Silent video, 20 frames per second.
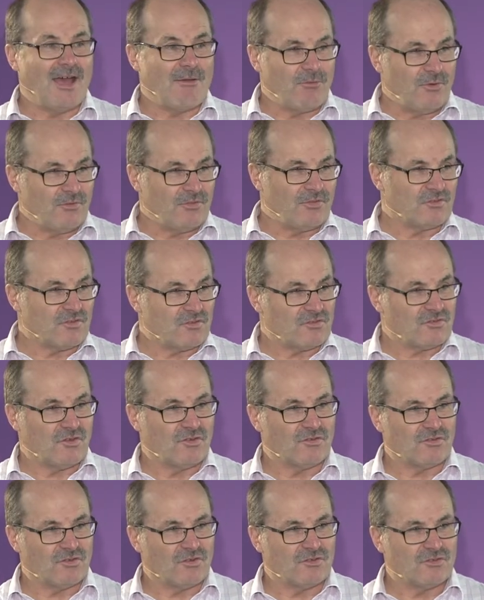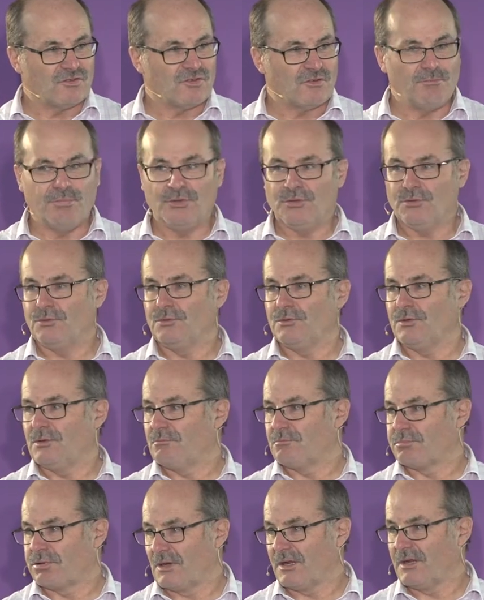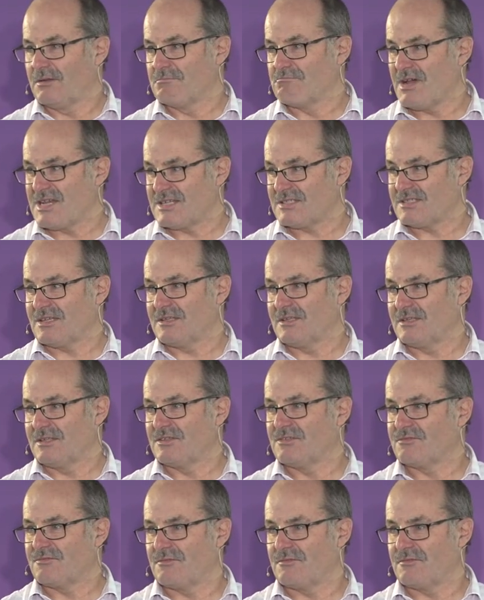when the decision to bring in mustelids